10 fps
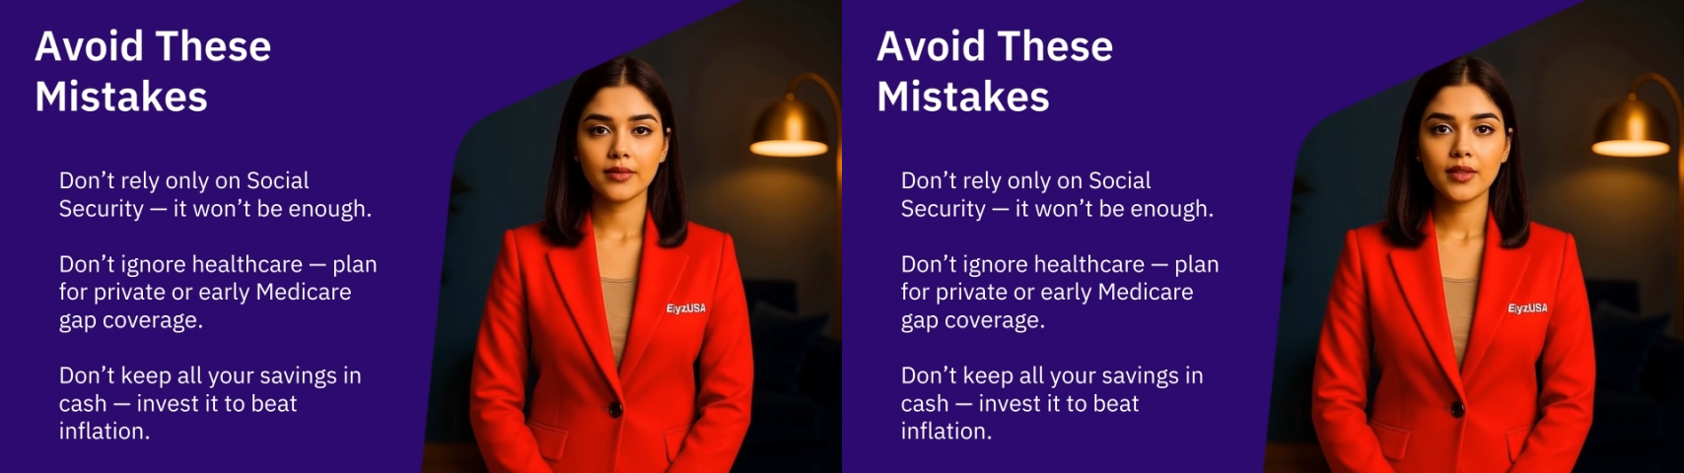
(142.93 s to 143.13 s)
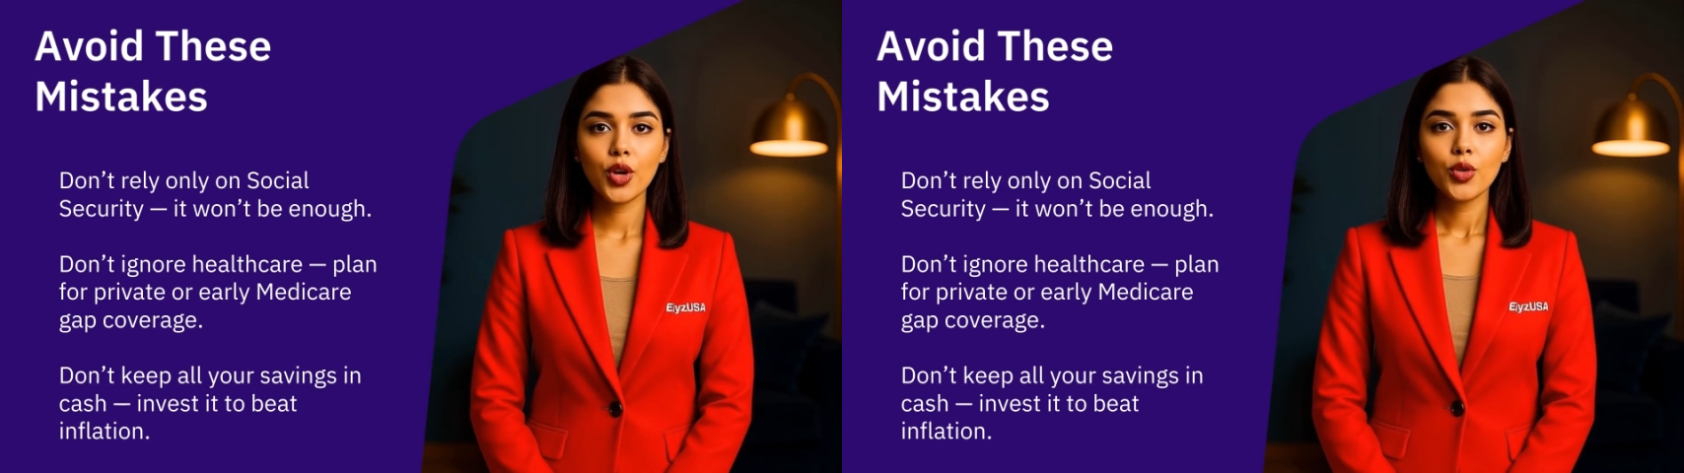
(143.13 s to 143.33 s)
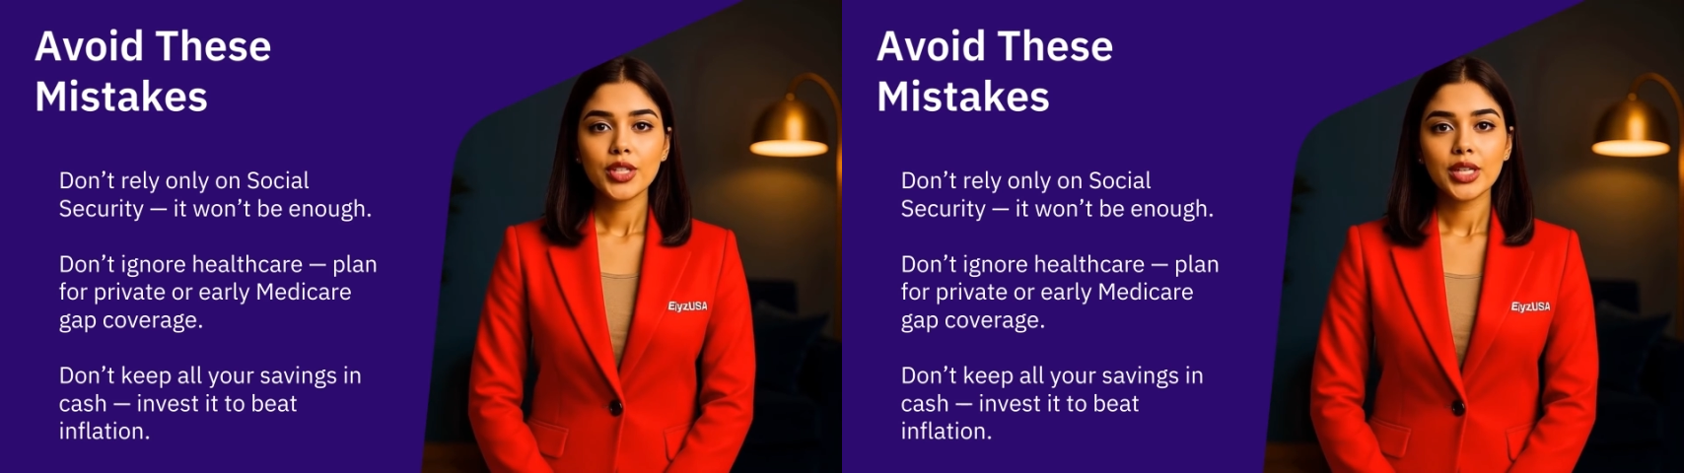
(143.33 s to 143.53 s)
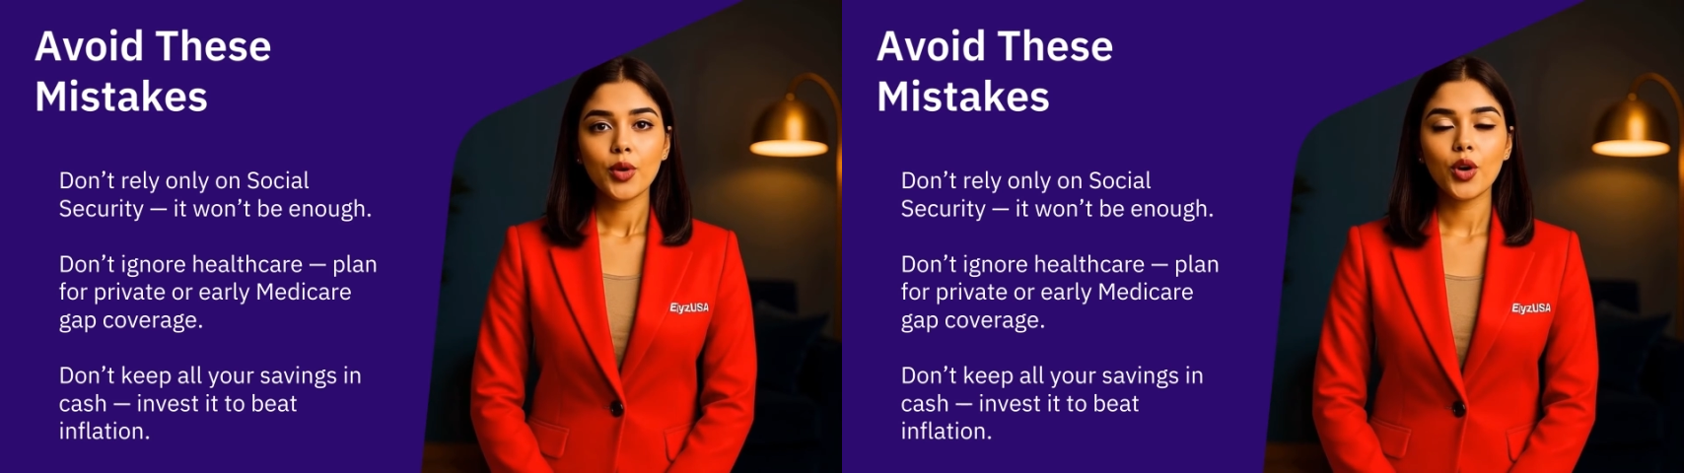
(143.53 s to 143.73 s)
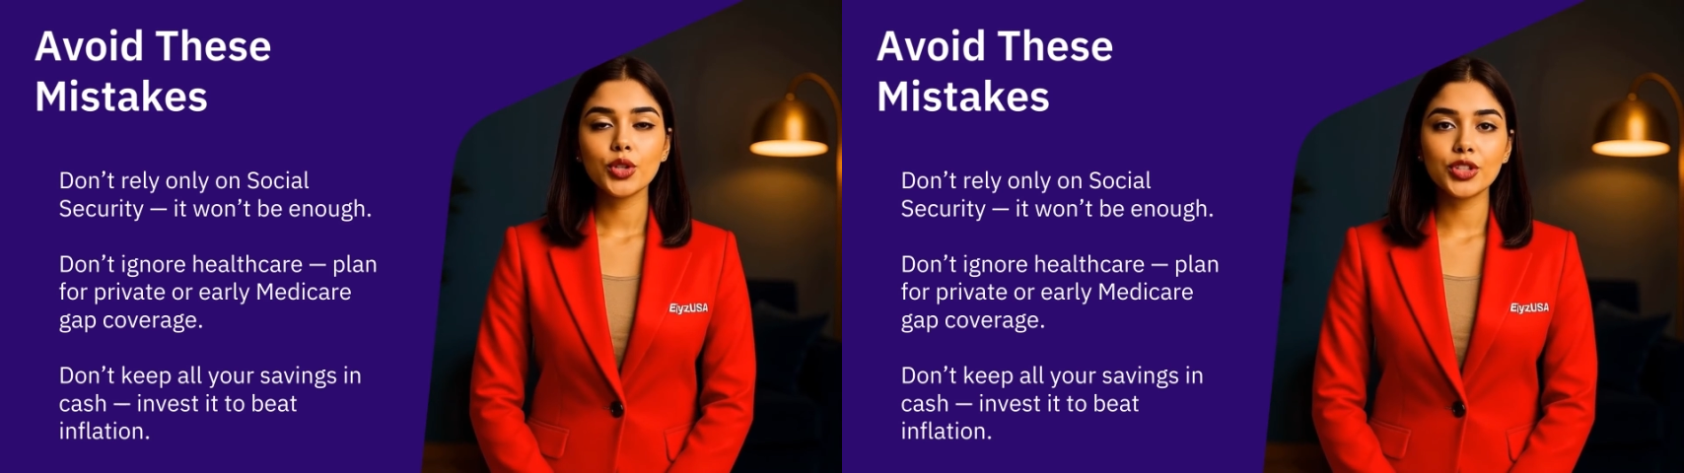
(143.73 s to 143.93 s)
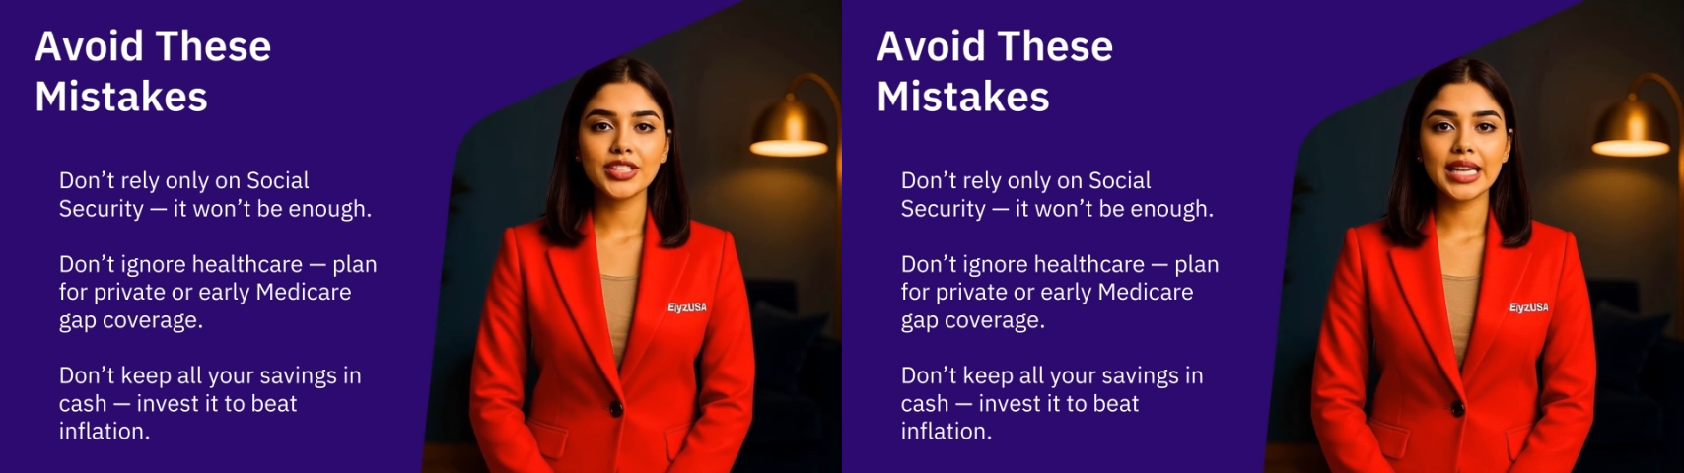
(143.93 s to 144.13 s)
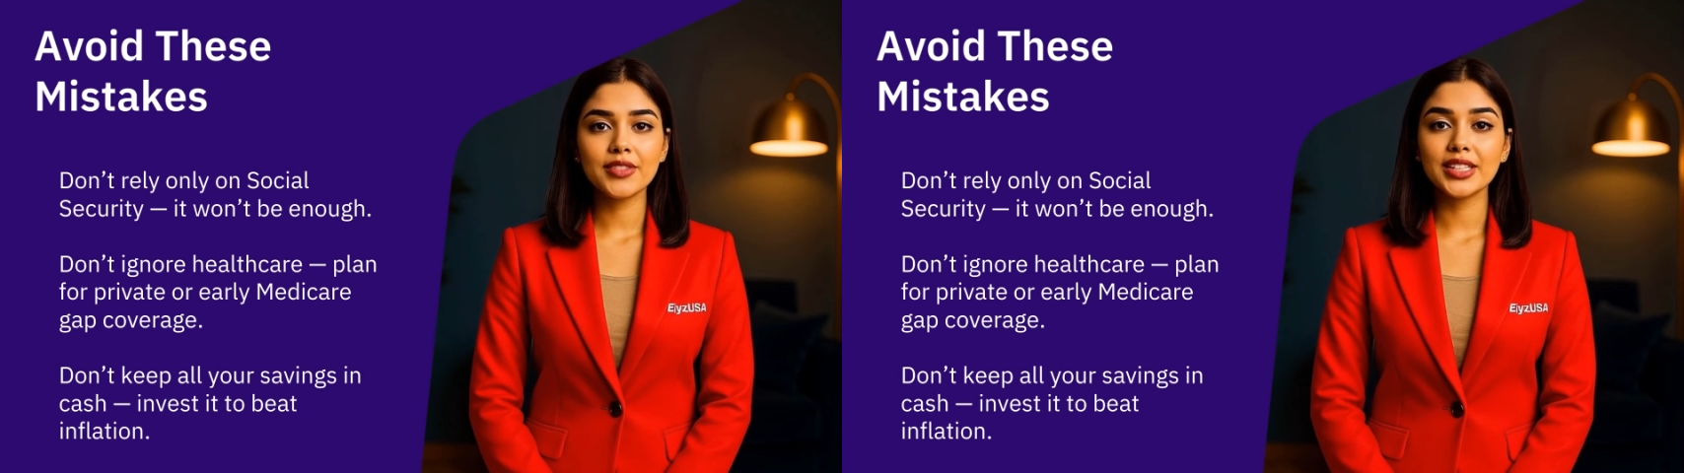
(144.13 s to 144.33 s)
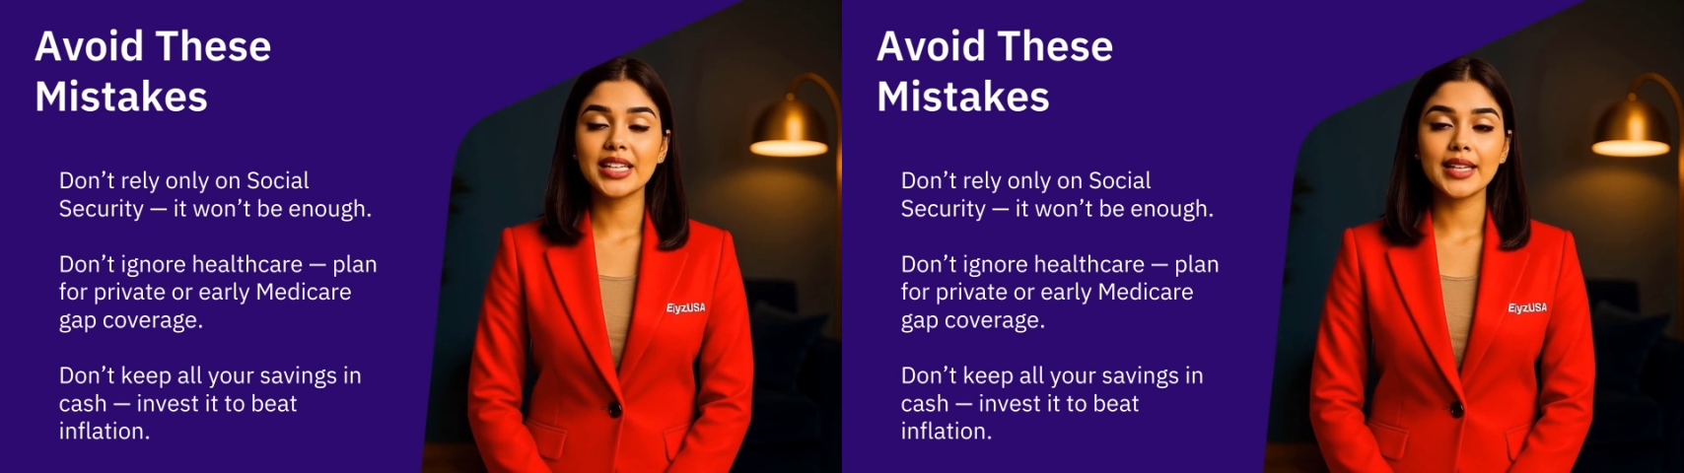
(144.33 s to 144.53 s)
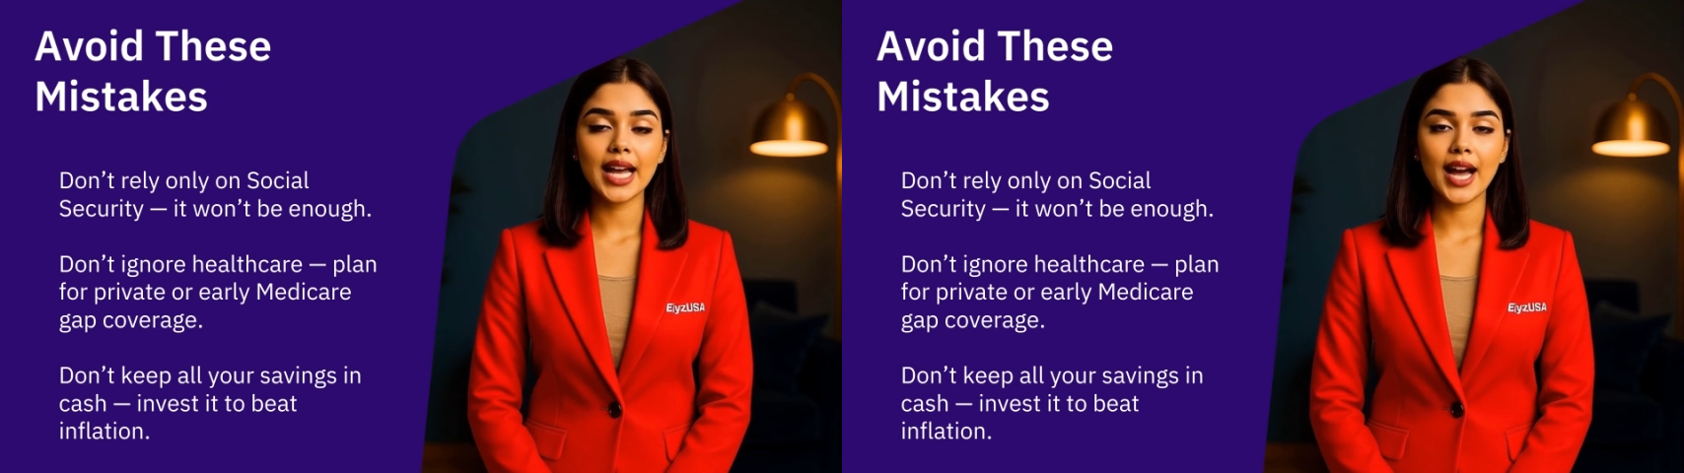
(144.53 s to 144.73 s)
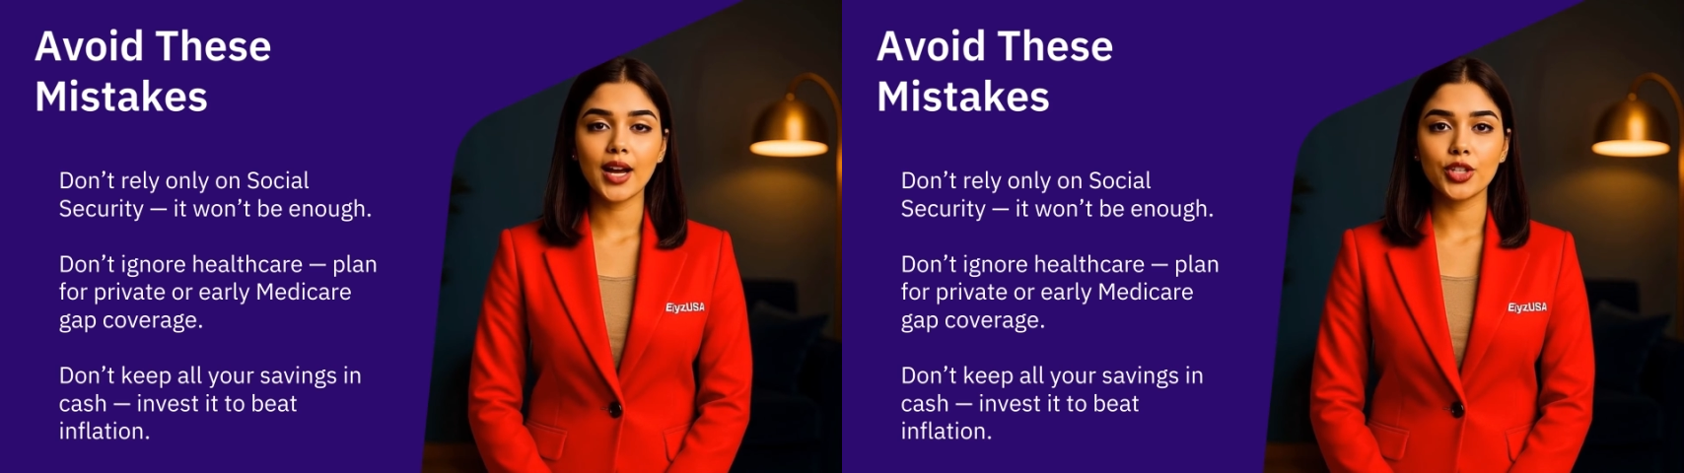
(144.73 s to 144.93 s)
Don't keep all your savings in
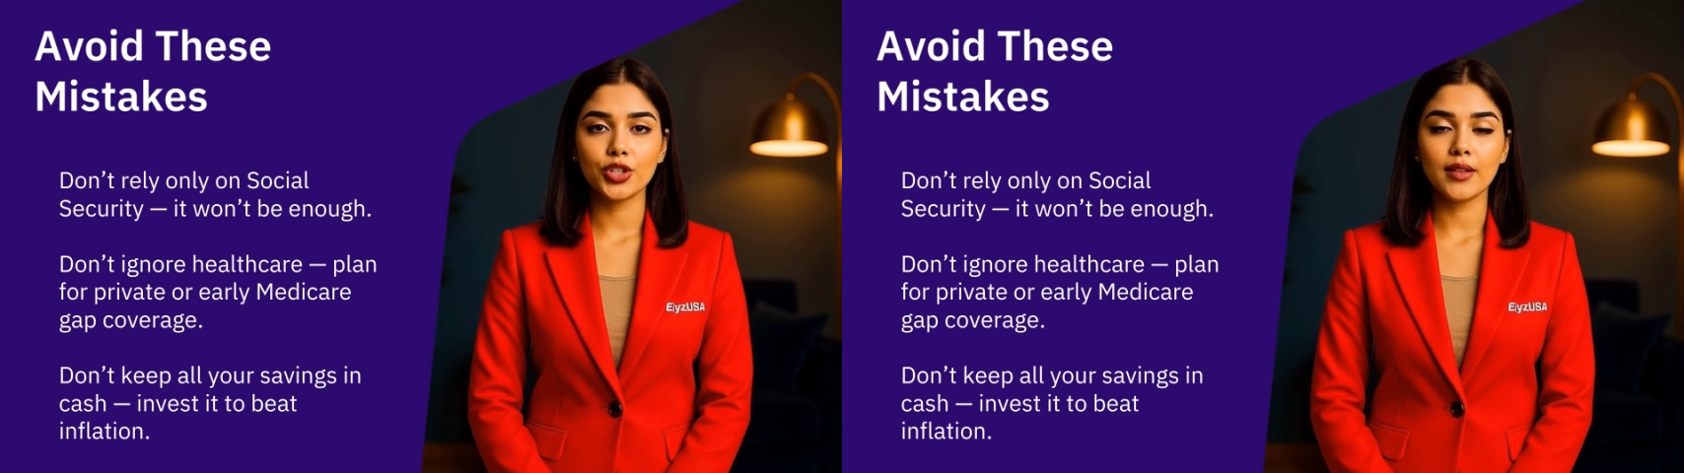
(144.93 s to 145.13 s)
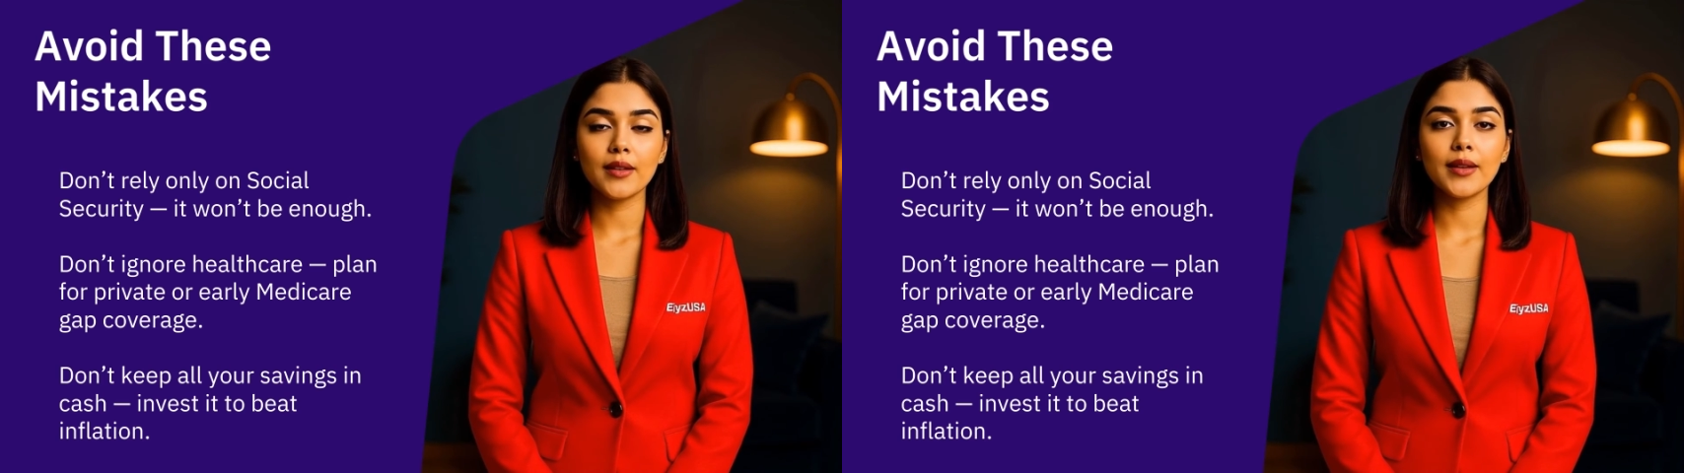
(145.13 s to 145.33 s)
cash.